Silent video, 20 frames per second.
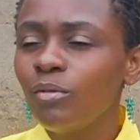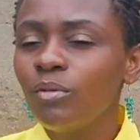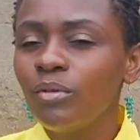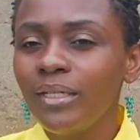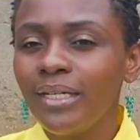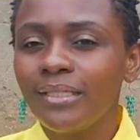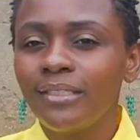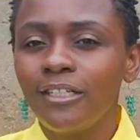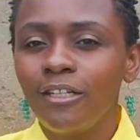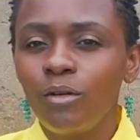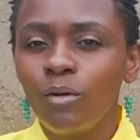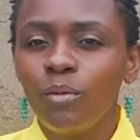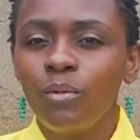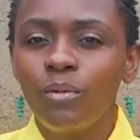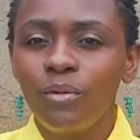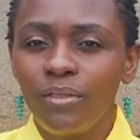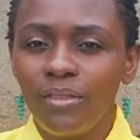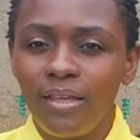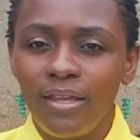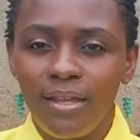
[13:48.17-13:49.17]
who doesn't know who
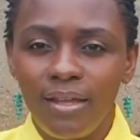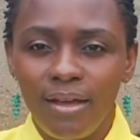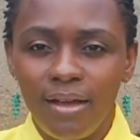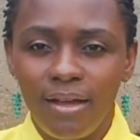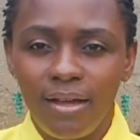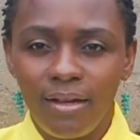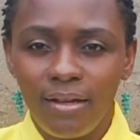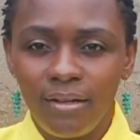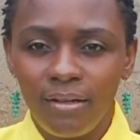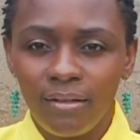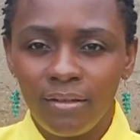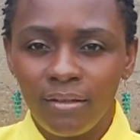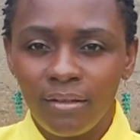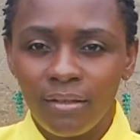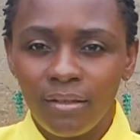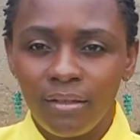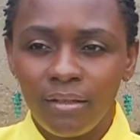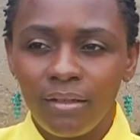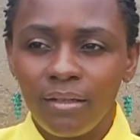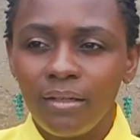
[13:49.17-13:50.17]
they are
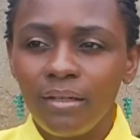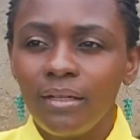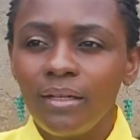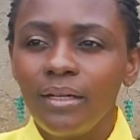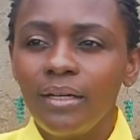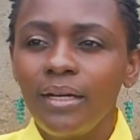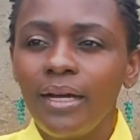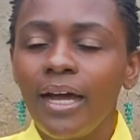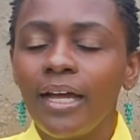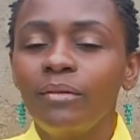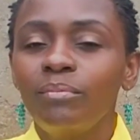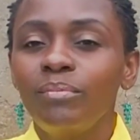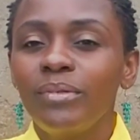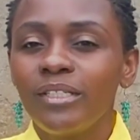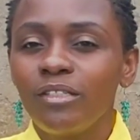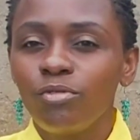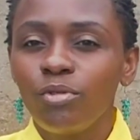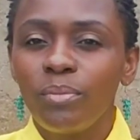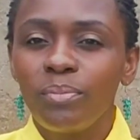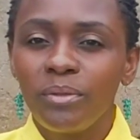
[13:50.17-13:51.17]
can be
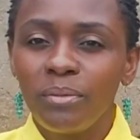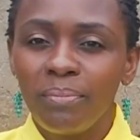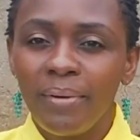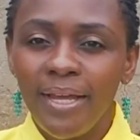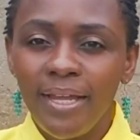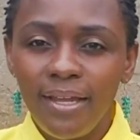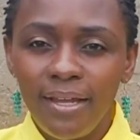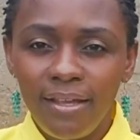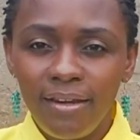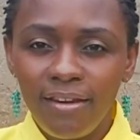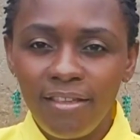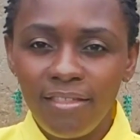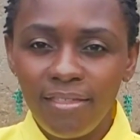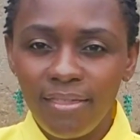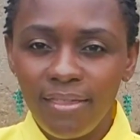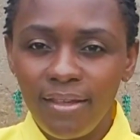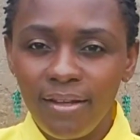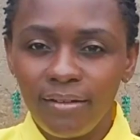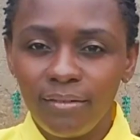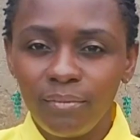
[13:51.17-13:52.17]
swept by
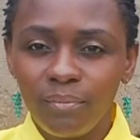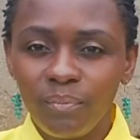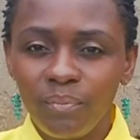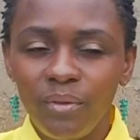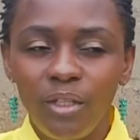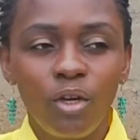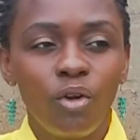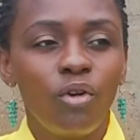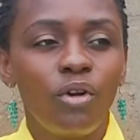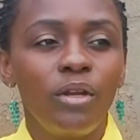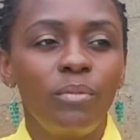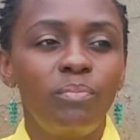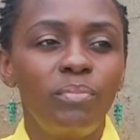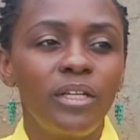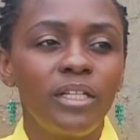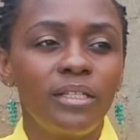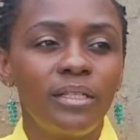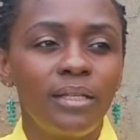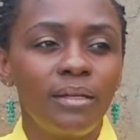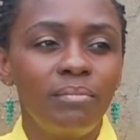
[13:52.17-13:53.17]
anything. They'll repeat
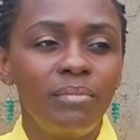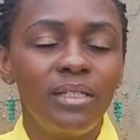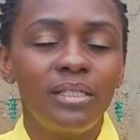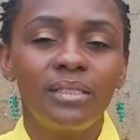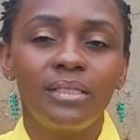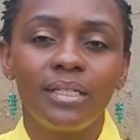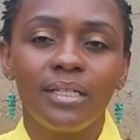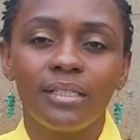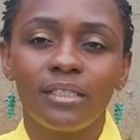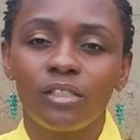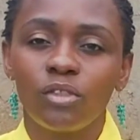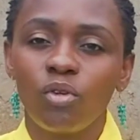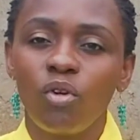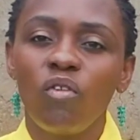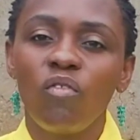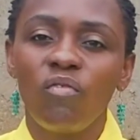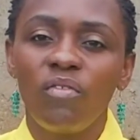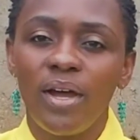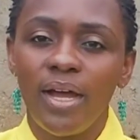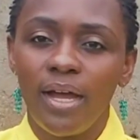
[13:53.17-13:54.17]
the mistakes
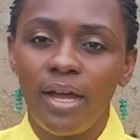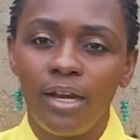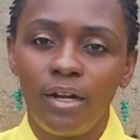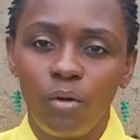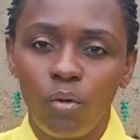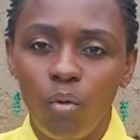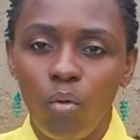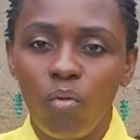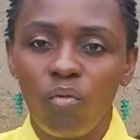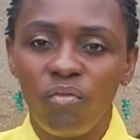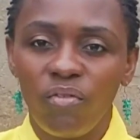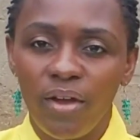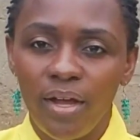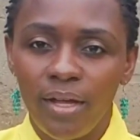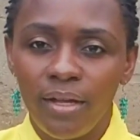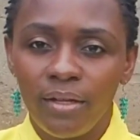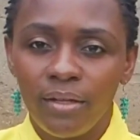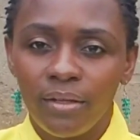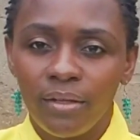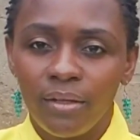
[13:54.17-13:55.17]
over and over.
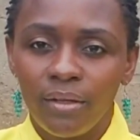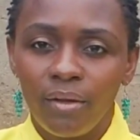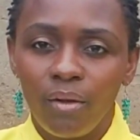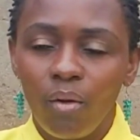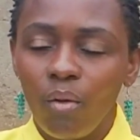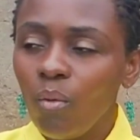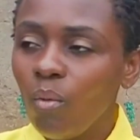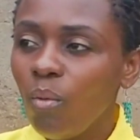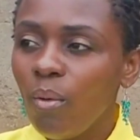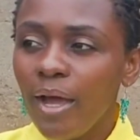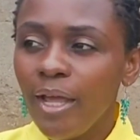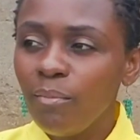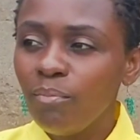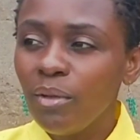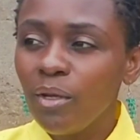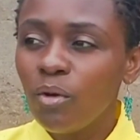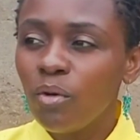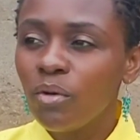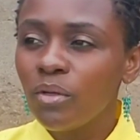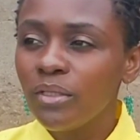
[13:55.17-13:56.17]
Why?
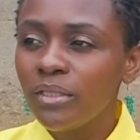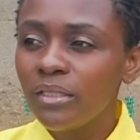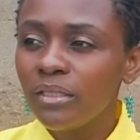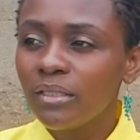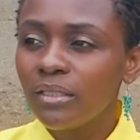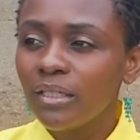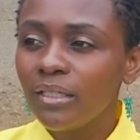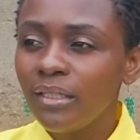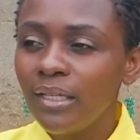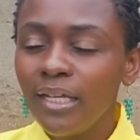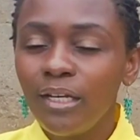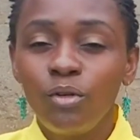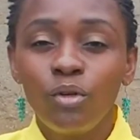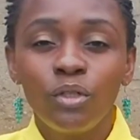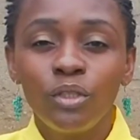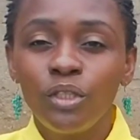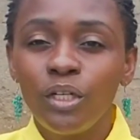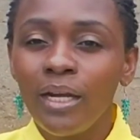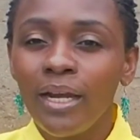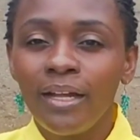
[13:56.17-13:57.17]
Because they
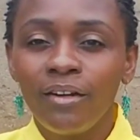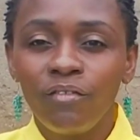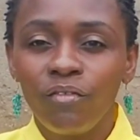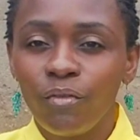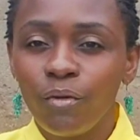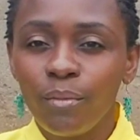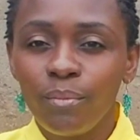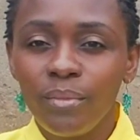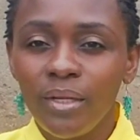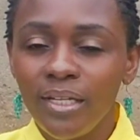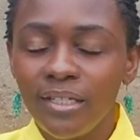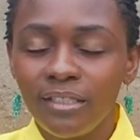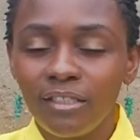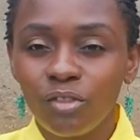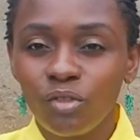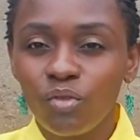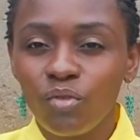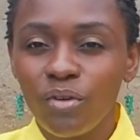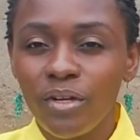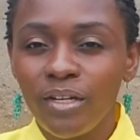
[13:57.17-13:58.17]
don't learn from
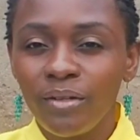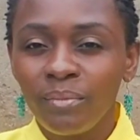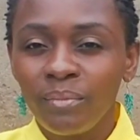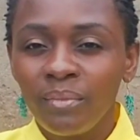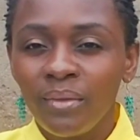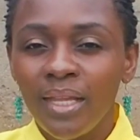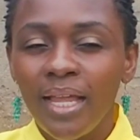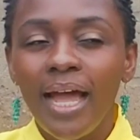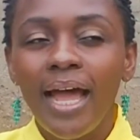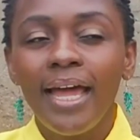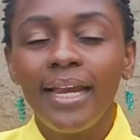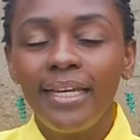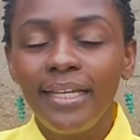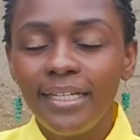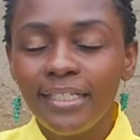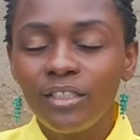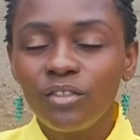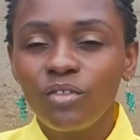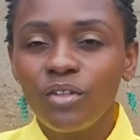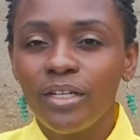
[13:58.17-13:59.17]
history. And
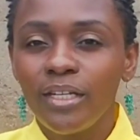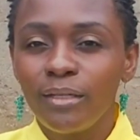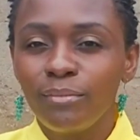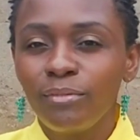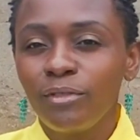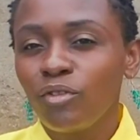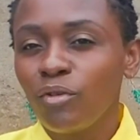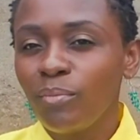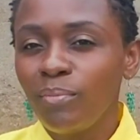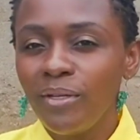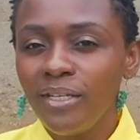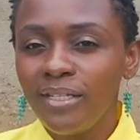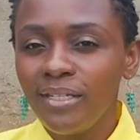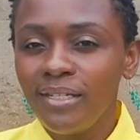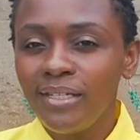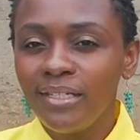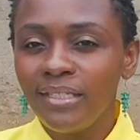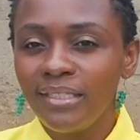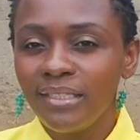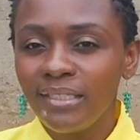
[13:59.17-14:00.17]
history keeps repeating
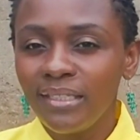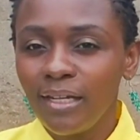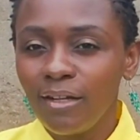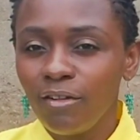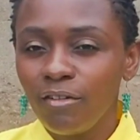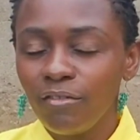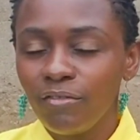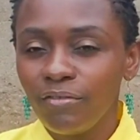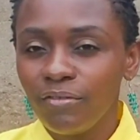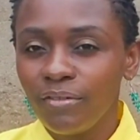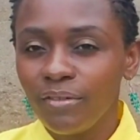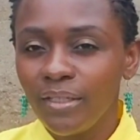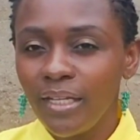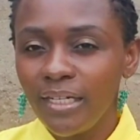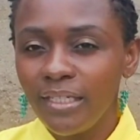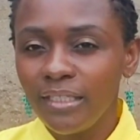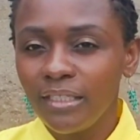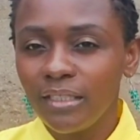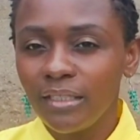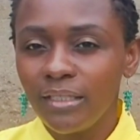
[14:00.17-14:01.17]
itself. That
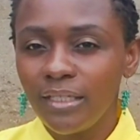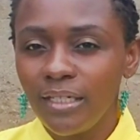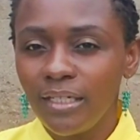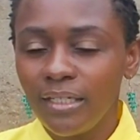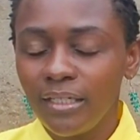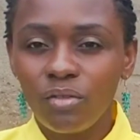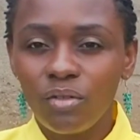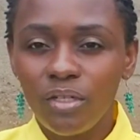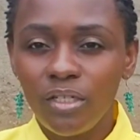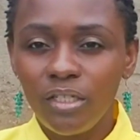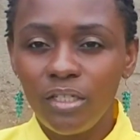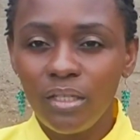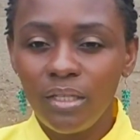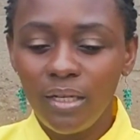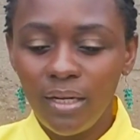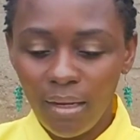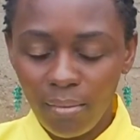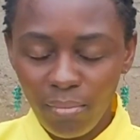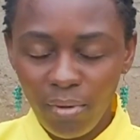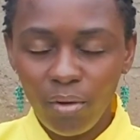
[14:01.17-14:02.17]
is the strange
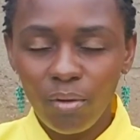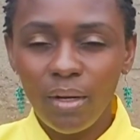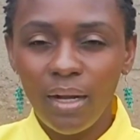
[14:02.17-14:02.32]
thing about